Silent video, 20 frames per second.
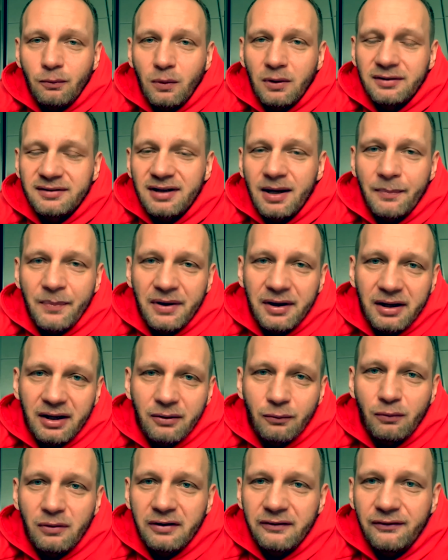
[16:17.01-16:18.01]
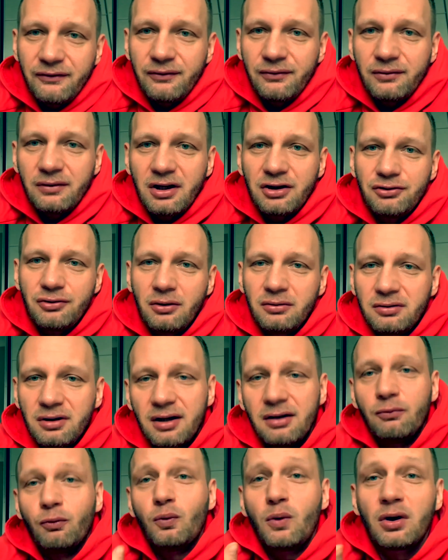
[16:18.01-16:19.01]
what's happening with the joint
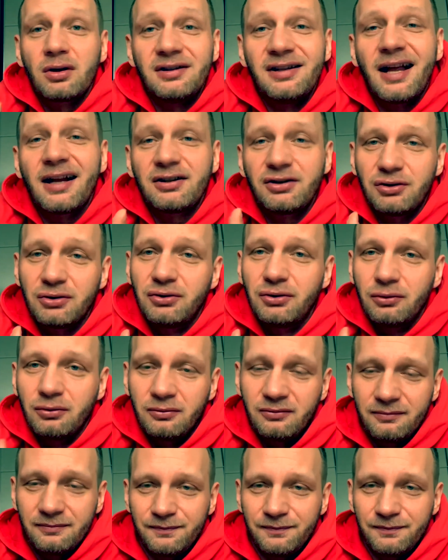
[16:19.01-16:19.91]
and what not to do.